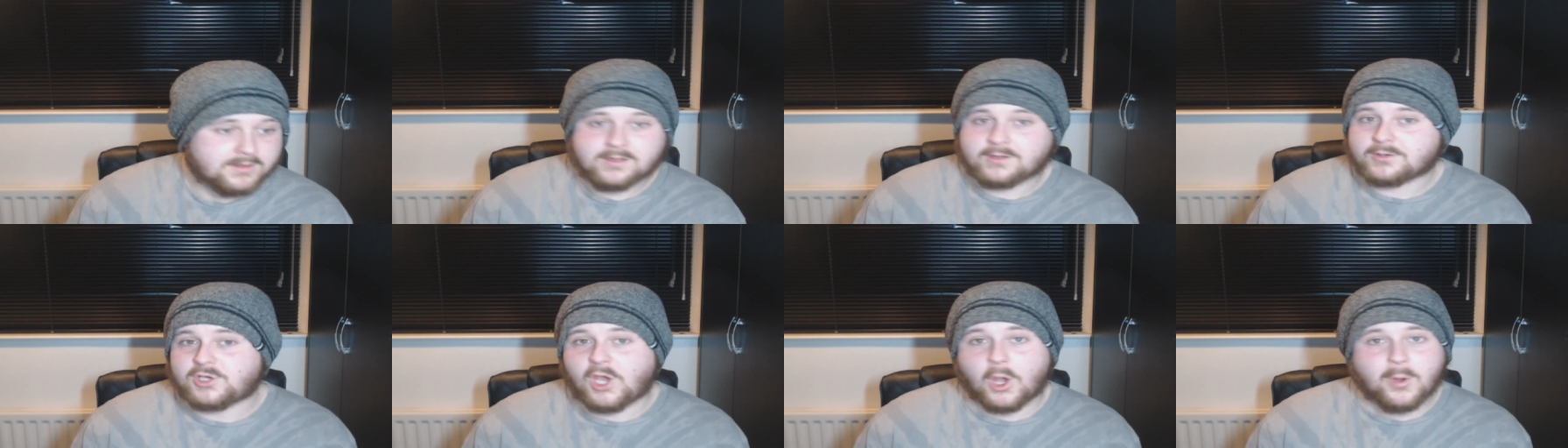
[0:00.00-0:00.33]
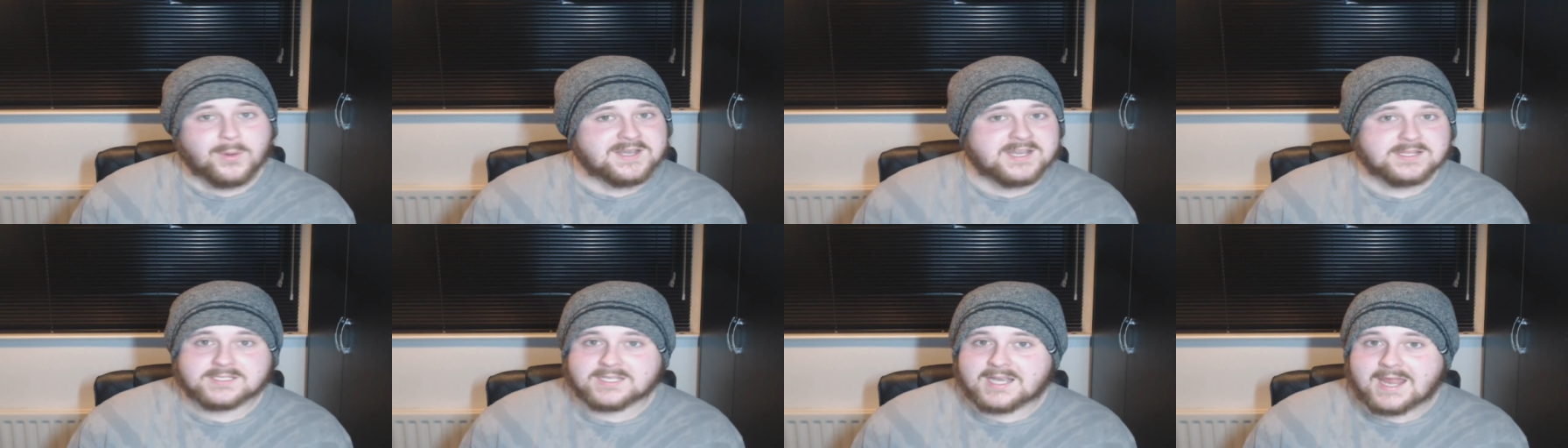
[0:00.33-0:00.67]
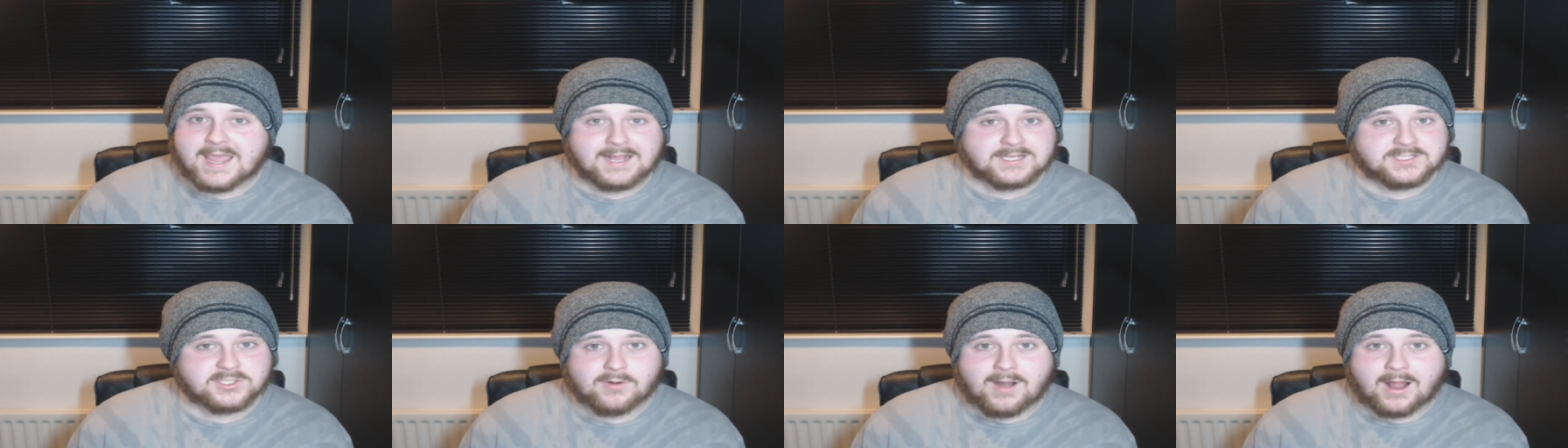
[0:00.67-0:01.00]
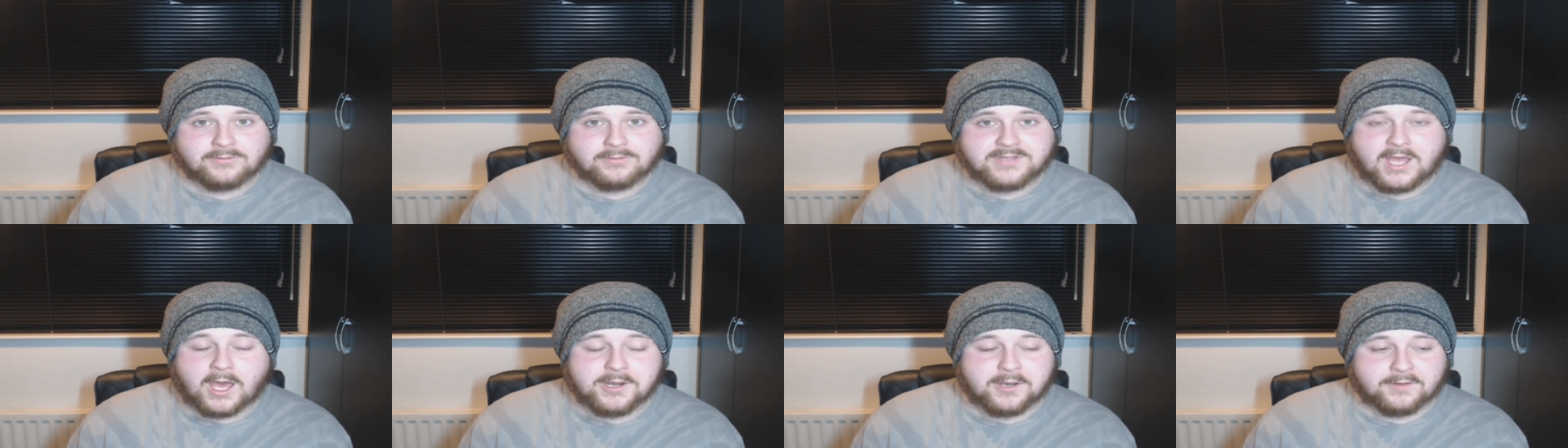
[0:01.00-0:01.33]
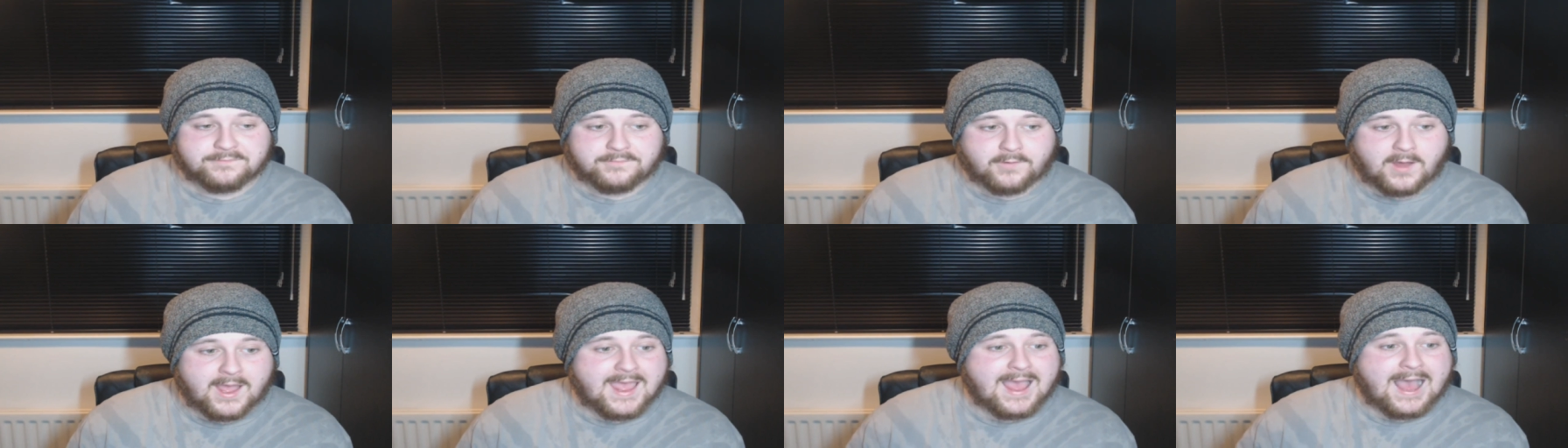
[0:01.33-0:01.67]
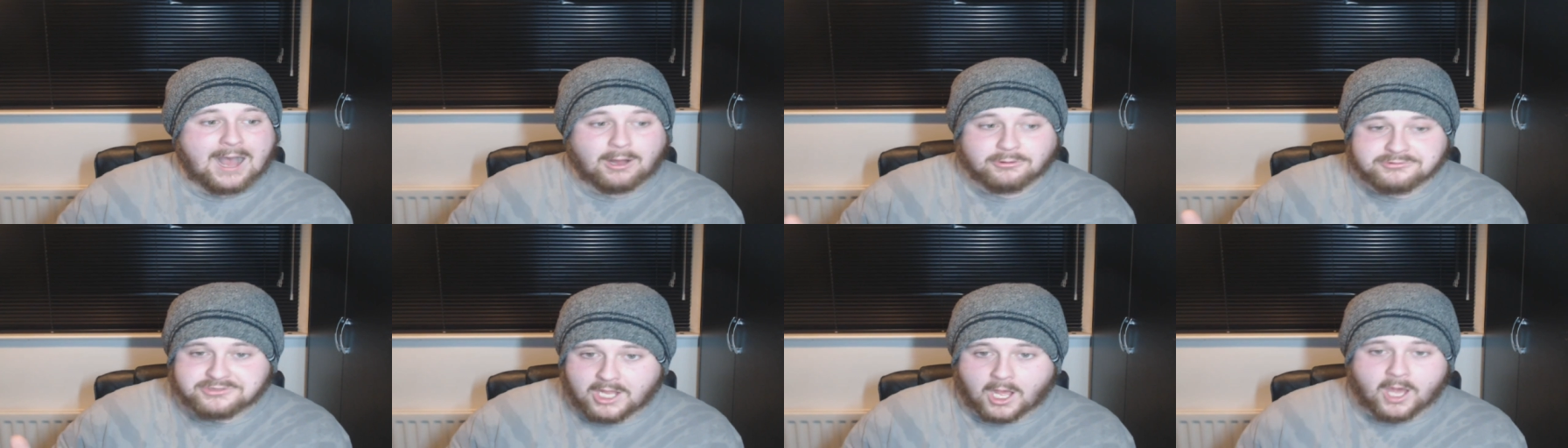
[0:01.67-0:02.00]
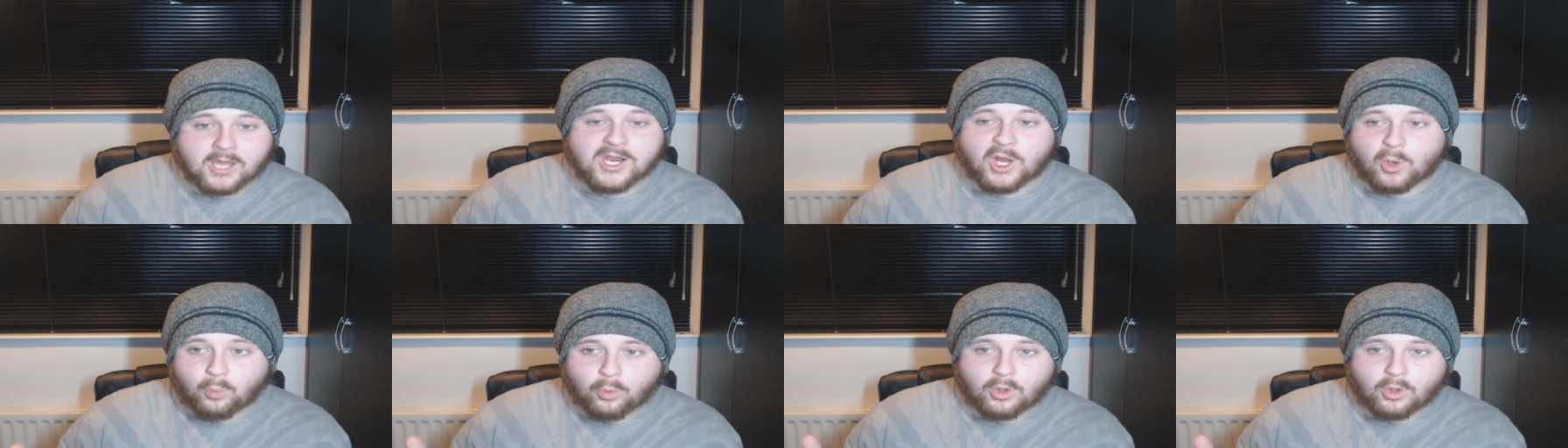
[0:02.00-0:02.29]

Going into the Hector Aldana fight, Aldana